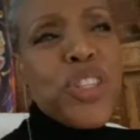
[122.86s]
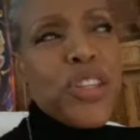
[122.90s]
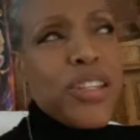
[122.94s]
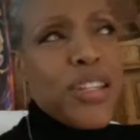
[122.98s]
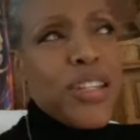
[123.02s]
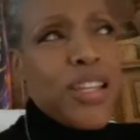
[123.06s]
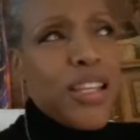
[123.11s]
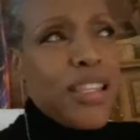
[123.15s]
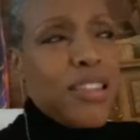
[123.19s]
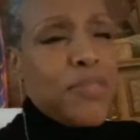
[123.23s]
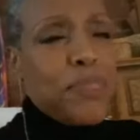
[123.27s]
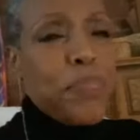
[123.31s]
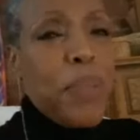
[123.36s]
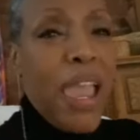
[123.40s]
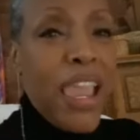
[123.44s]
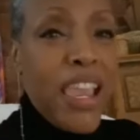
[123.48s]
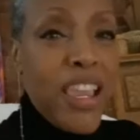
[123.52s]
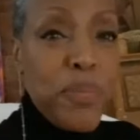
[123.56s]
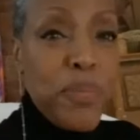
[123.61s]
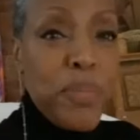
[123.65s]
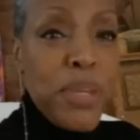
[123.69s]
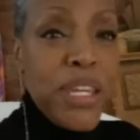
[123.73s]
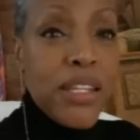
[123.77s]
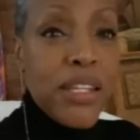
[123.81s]
going to
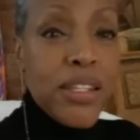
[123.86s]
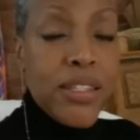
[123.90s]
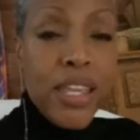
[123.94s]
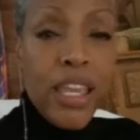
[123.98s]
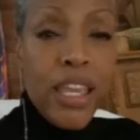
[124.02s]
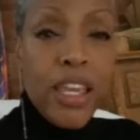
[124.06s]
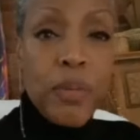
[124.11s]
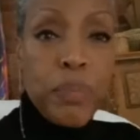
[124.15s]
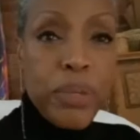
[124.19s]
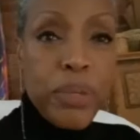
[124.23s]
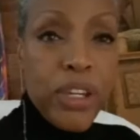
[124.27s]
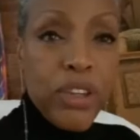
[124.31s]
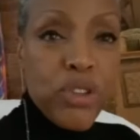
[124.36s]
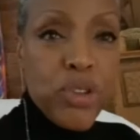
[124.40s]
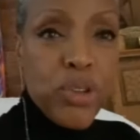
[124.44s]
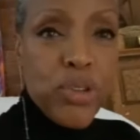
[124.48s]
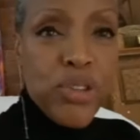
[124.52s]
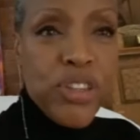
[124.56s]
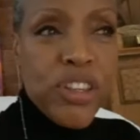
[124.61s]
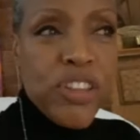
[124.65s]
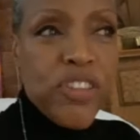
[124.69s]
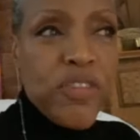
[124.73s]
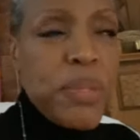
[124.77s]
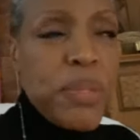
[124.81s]
pay me to take
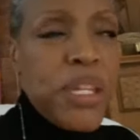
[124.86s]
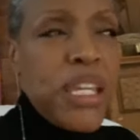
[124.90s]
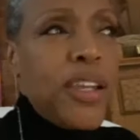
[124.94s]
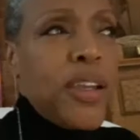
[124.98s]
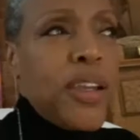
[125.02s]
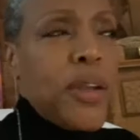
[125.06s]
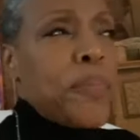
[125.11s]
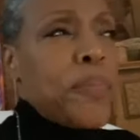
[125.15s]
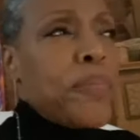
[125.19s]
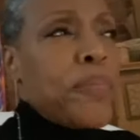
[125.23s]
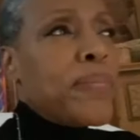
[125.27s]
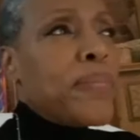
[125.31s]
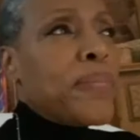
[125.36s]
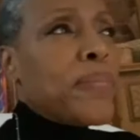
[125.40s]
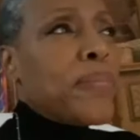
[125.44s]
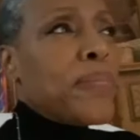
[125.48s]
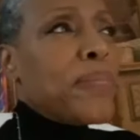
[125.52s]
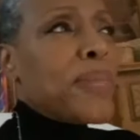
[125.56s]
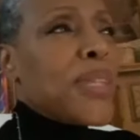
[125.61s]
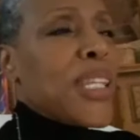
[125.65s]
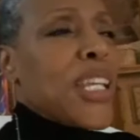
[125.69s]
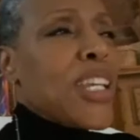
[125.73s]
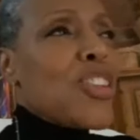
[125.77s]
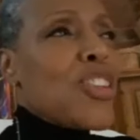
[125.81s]
pictures of me.
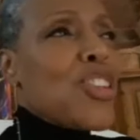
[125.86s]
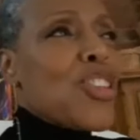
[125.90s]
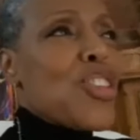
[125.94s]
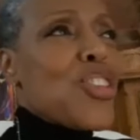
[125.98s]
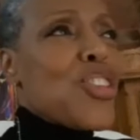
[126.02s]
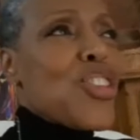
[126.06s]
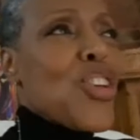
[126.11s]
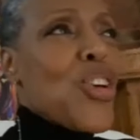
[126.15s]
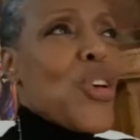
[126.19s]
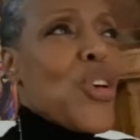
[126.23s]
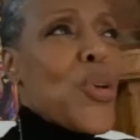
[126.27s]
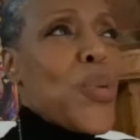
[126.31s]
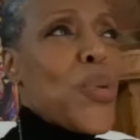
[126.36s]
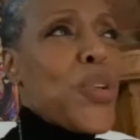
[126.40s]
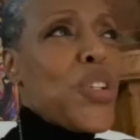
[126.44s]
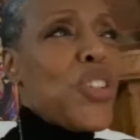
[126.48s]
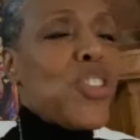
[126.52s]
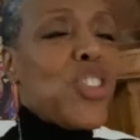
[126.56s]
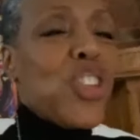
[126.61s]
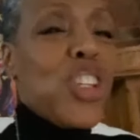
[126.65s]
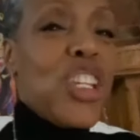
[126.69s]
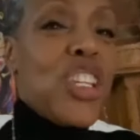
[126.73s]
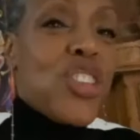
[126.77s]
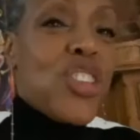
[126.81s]
So when
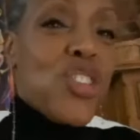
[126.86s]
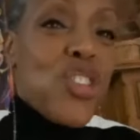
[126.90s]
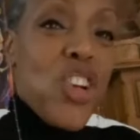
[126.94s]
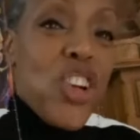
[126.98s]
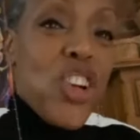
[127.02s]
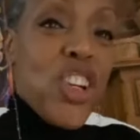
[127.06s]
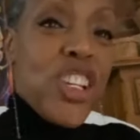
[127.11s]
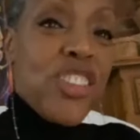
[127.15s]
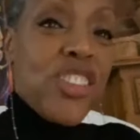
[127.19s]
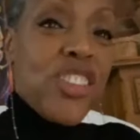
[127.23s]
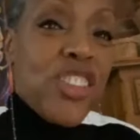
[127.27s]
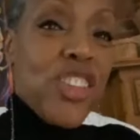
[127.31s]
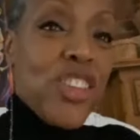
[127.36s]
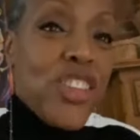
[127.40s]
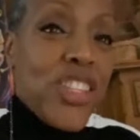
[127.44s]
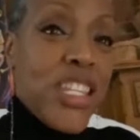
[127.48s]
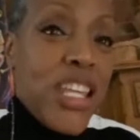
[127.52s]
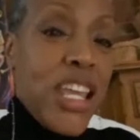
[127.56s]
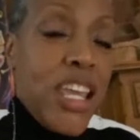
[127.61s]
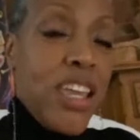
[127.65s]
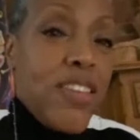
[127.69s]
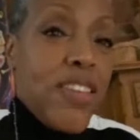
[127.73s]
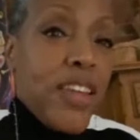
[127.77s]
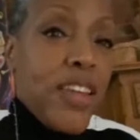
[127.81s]
she started to
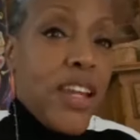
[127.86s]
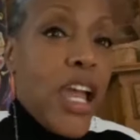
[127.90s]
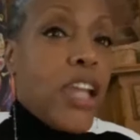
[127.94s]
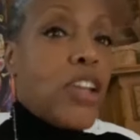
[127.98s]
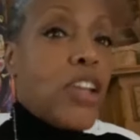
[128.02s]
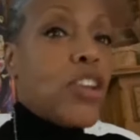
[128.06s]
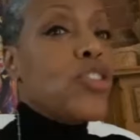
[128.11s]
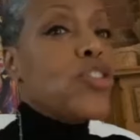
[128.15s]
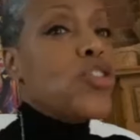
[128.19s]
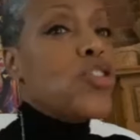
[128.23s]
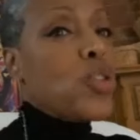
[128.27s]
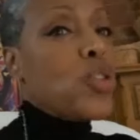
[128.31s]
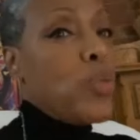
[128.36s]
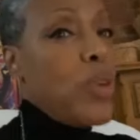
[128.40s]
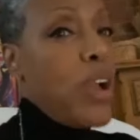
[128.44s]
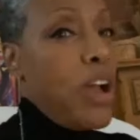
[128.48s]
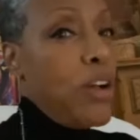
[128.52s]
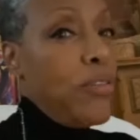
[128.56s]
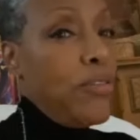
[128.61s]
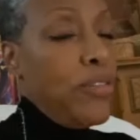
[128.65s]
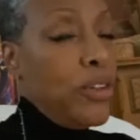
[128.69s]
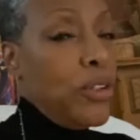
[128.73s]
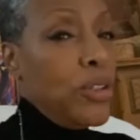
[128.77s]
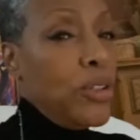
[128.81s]
say that I could
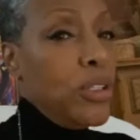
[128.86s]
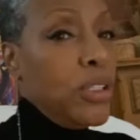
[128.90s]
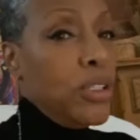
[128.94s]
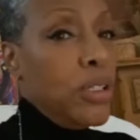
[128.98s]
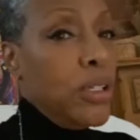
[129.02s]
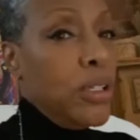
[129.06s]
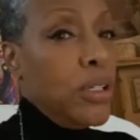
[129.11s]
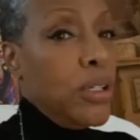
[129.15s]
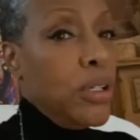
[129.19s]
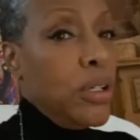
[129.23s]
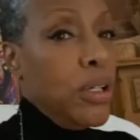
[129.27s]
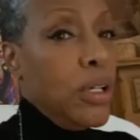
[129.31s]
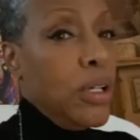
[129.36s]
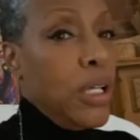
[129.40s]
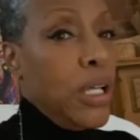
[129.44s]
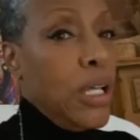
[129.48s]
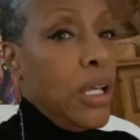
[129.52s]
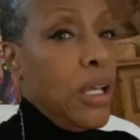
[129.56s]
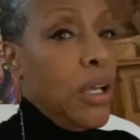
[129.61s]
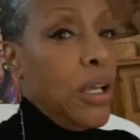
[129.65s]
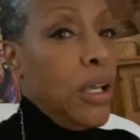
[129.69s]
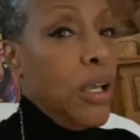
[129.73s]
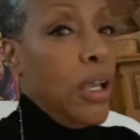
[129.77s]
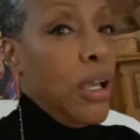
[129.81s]
travel,
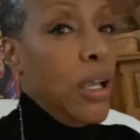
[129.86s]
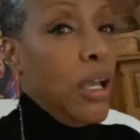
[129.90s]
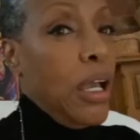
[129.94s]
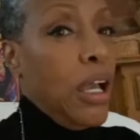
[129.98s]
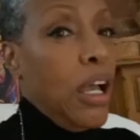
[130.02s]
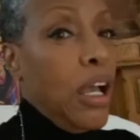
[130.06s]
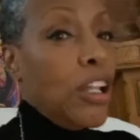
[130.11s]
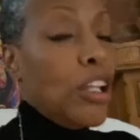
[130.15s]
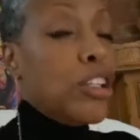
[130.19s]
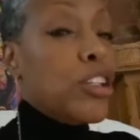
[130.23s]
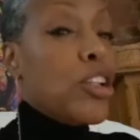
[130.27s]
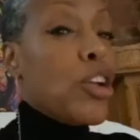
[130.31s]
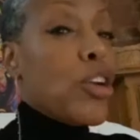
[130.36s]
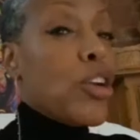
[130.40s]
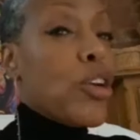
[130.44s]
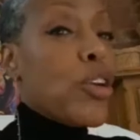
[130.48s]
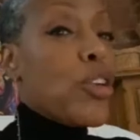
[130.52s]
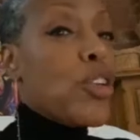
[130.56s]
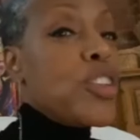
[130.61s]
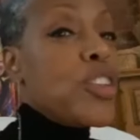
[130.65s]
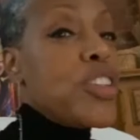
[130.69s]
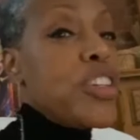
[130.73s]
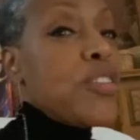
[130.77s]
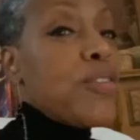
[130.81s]

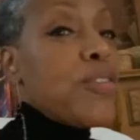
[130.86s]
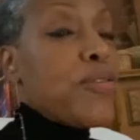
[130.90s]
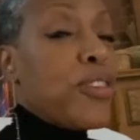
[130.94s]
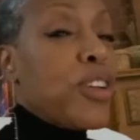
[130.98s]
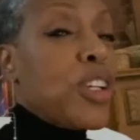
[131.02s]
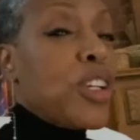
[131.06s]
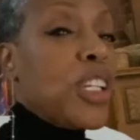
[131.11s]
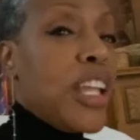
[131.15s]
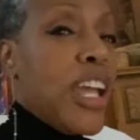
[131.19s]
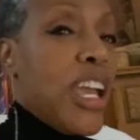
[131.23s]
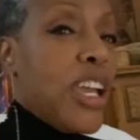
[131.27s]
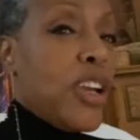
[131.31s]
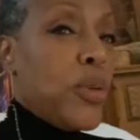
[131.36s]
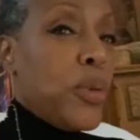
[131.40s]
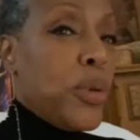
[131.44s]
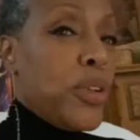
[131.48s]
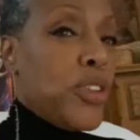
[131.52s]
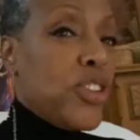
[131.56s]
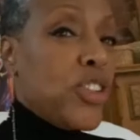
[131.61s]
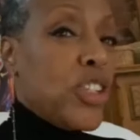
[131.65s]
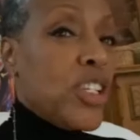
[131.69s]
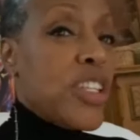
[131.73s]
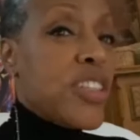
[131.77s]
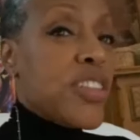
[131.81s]
learn different
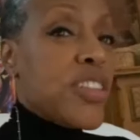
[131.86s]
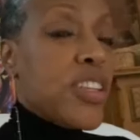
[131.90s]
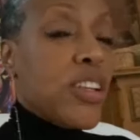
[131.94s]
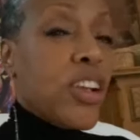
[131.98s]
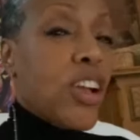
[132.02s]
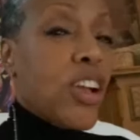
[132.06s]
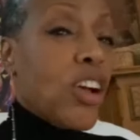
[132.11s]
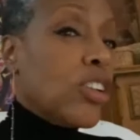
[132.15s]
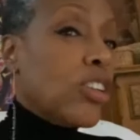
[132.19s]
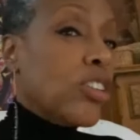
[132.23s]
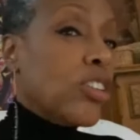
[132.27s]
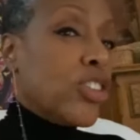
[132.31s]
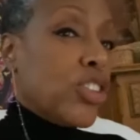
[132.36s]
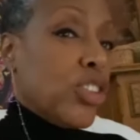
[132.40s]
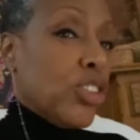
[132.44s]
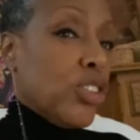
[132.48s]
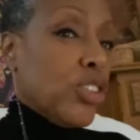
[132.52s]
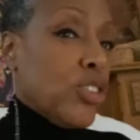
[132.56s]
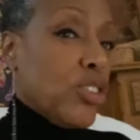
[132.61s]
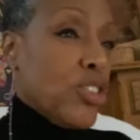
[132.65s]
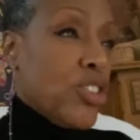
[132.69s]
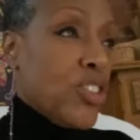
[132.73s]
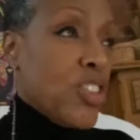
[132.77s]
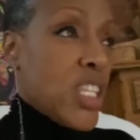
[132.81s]
languages and
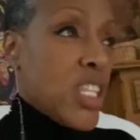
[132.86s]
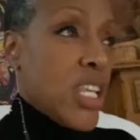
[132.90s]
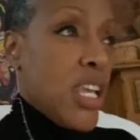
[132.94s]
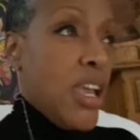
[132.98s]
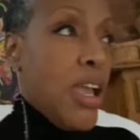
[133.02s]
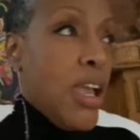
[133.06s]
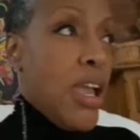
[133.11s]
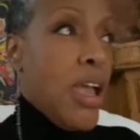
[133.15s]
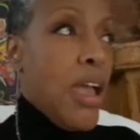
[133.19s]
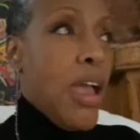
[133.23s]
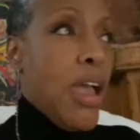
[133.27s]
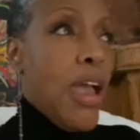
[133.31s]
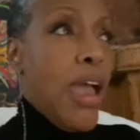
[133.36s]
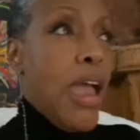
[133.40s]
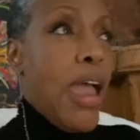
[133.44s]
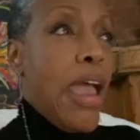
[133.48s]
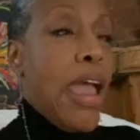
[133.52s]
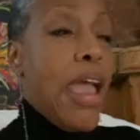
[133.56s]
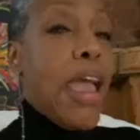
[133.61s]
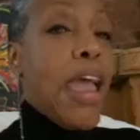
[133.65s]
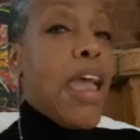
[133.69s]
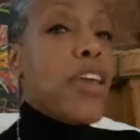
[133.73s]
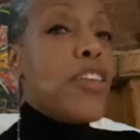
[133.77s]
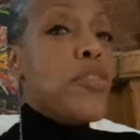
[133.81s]
cultures,
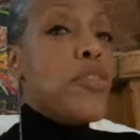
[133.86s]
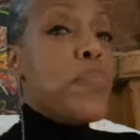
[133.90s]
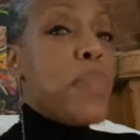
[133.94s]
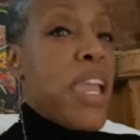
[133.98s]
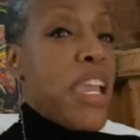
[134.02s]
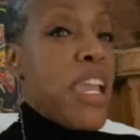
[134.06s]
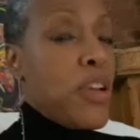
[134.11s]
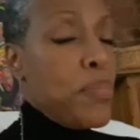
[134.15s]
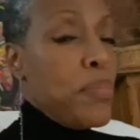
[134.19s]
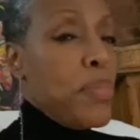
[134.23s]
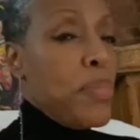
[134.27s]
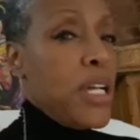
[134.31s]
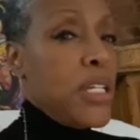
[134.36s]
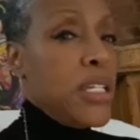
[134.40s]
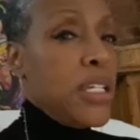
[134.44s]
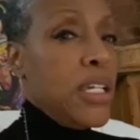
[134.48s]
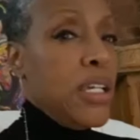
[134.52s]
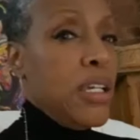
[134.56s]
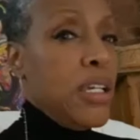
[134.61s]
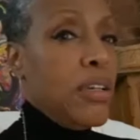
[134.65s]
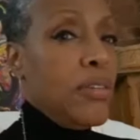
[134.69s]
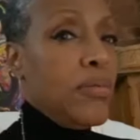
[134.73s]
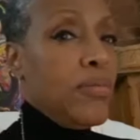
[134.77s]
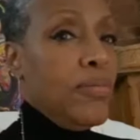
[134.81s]
and make
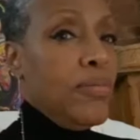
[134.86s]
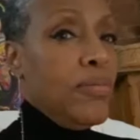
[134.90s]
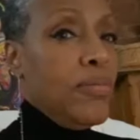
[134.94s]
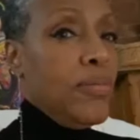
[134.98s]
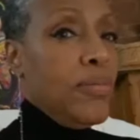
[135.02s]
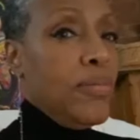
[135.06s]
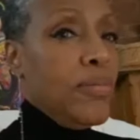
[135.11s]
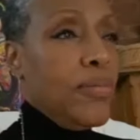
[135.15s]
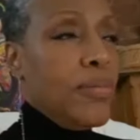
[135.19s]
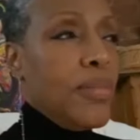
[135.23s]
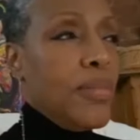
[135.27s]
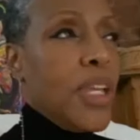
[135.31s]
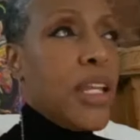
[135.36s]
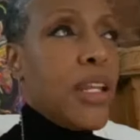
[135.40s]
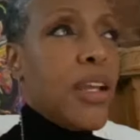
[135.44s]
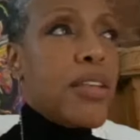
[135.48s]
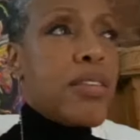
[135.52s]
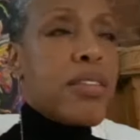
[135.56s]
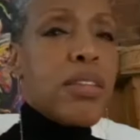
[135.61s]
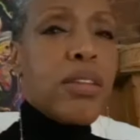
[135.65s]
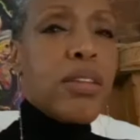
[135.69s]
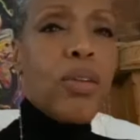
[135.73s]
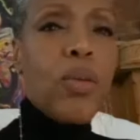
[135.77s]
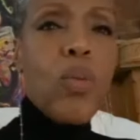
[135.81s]
money. And I
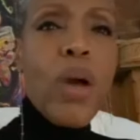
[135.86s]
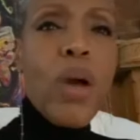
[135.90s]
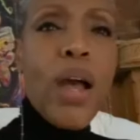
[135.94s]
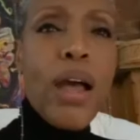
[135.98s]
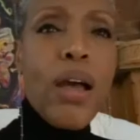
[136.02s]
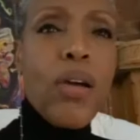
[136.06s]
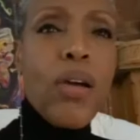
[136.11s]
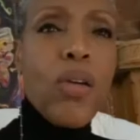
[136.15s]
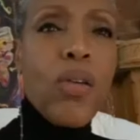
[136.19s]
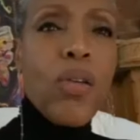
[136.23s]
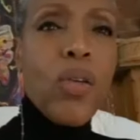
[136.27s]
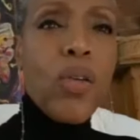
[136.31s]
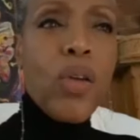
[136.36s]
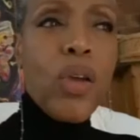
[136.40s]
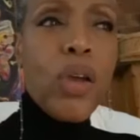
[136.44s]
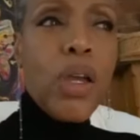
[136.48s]
said, wow,